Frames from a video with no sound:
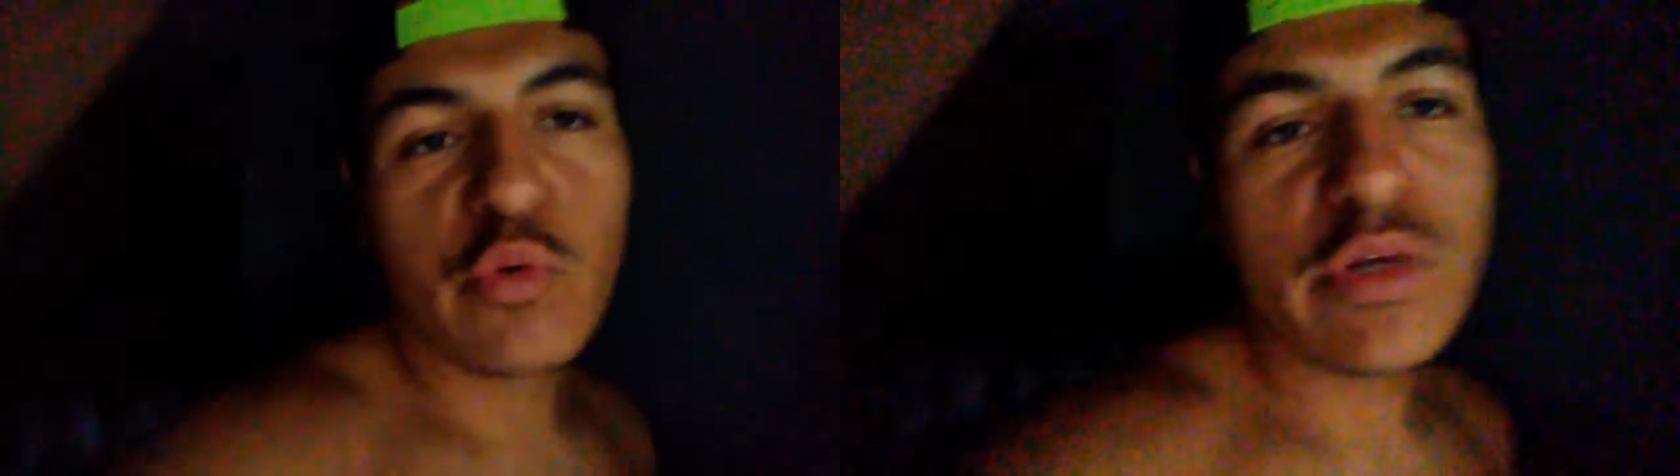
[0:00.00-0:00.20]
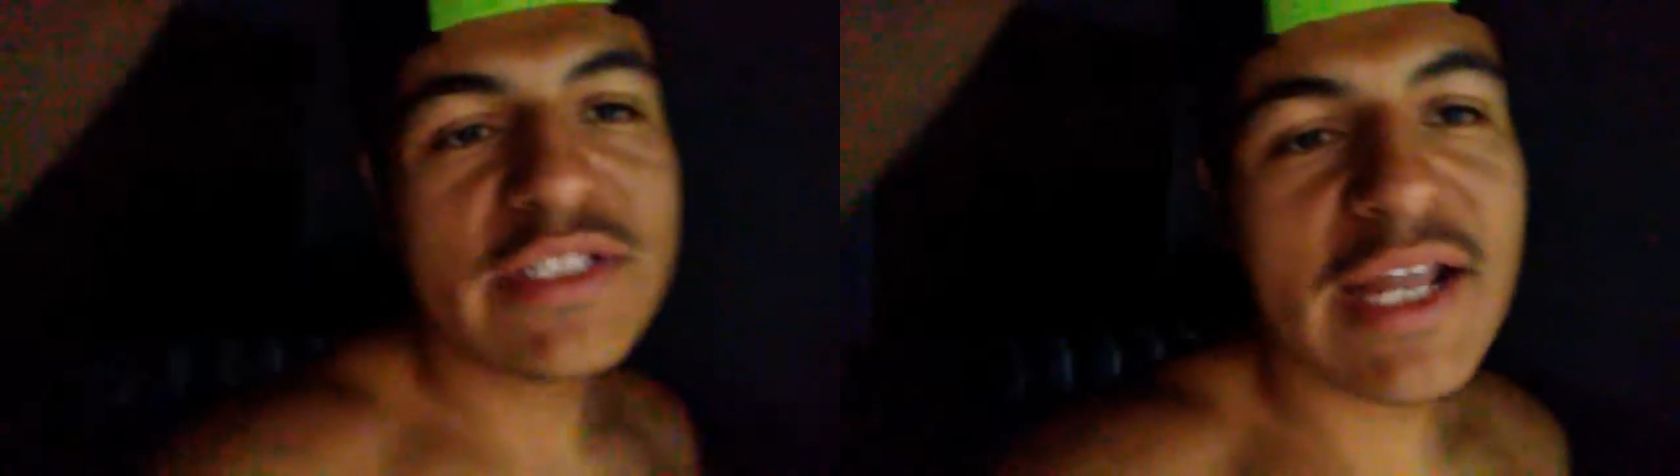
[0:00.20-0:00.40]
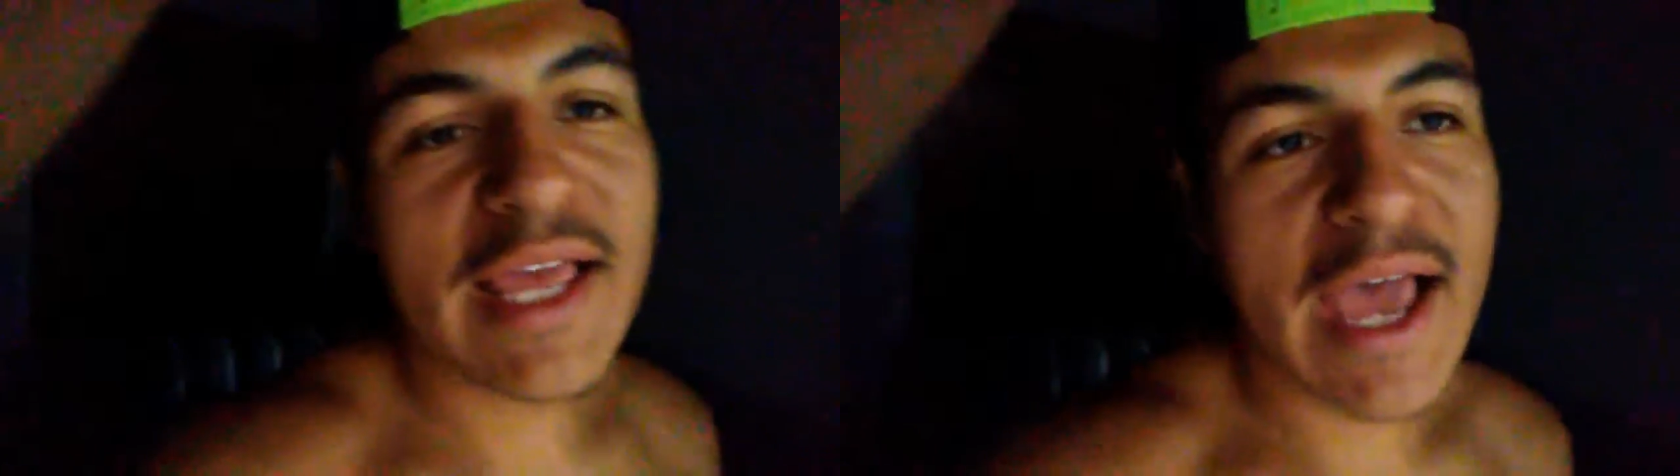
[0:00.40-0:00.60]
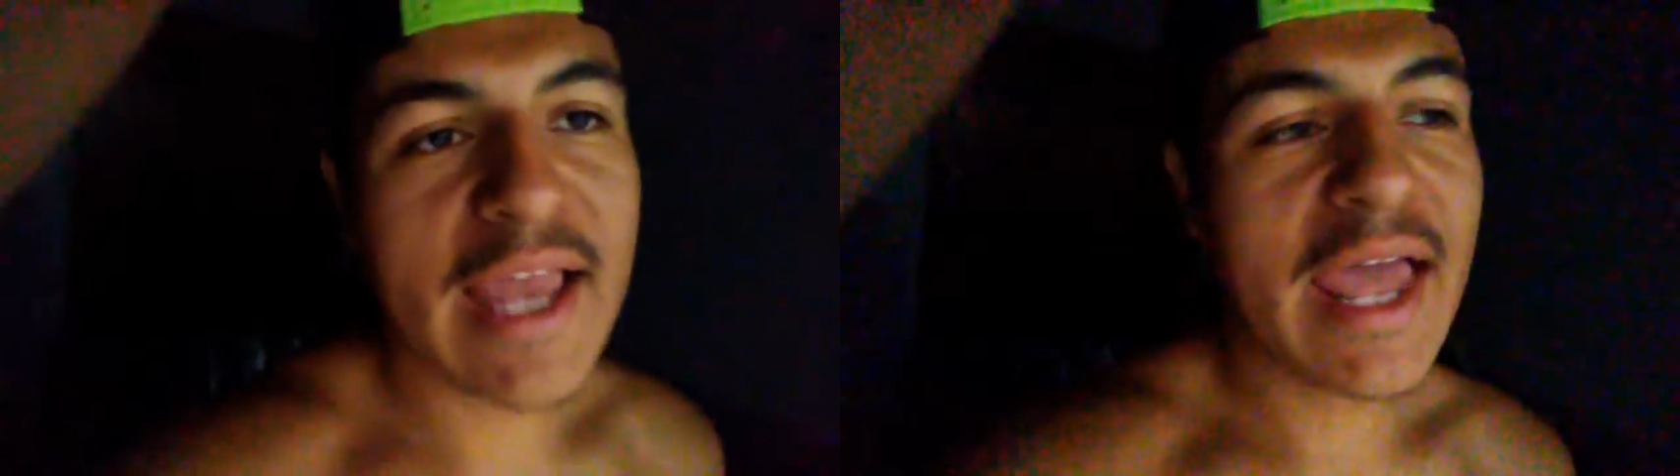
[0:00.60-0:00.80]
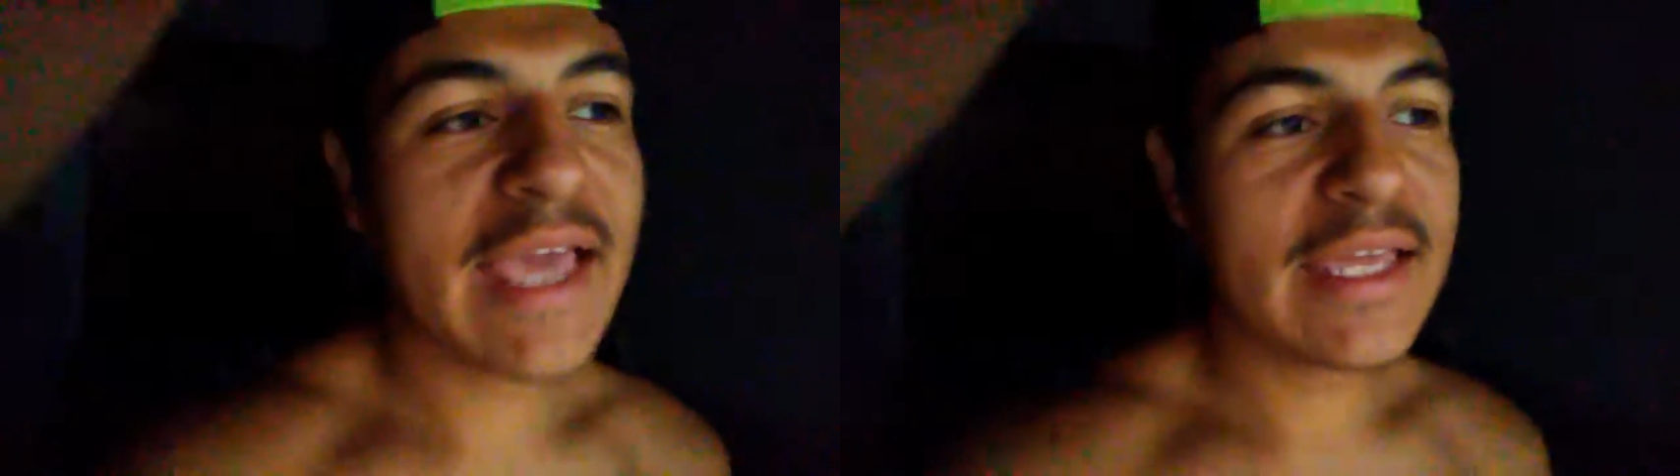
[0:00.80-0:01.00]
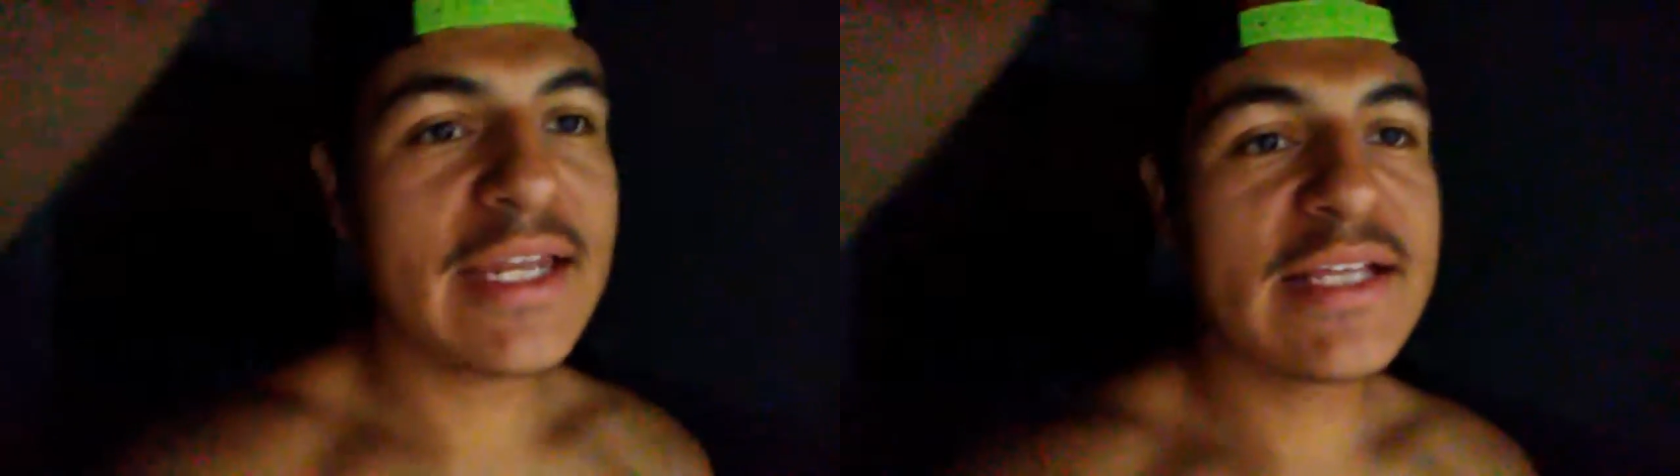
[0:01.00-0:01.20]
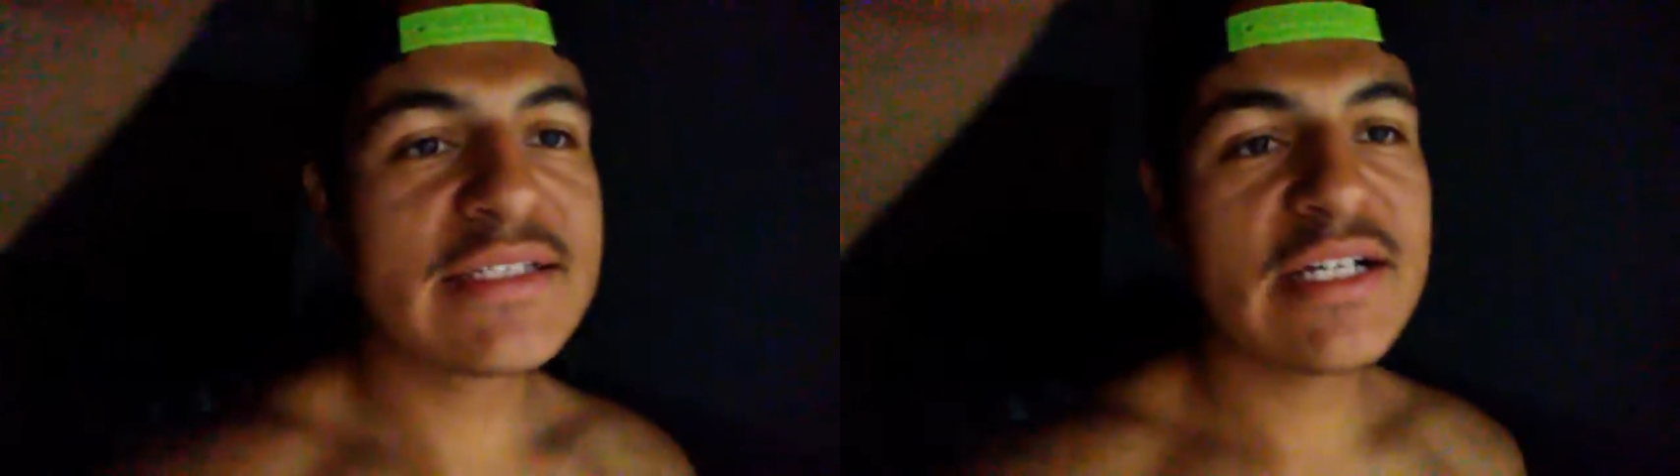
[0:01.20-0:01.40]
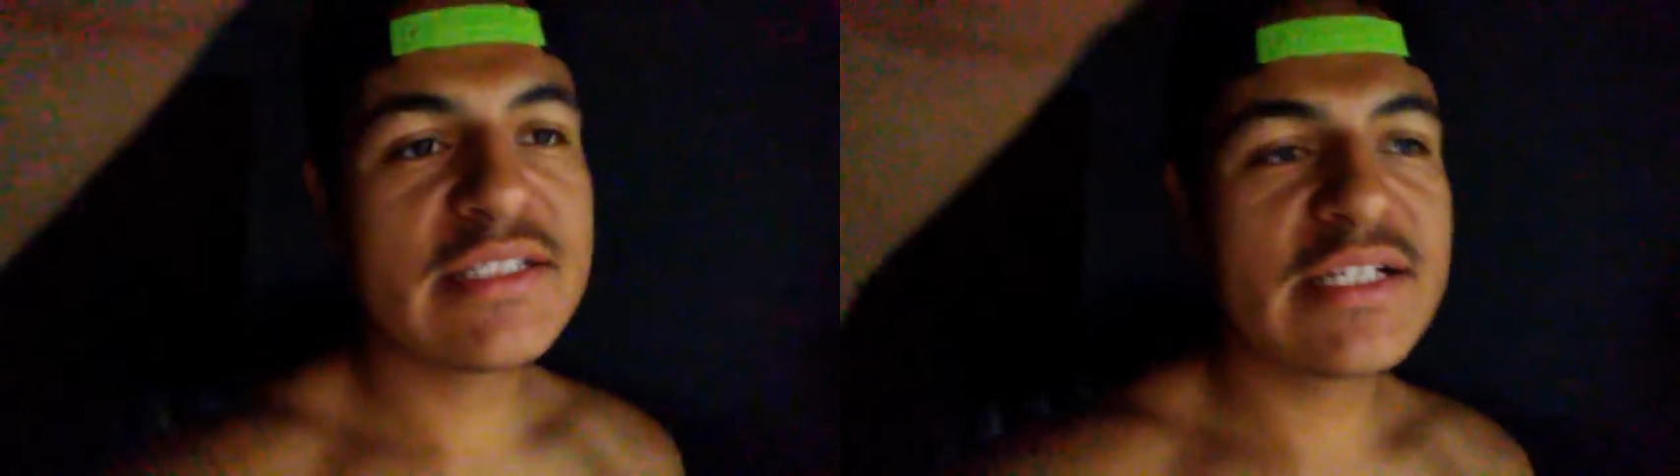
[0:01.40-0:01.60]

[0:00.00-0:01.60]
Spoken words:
The reason I like it is because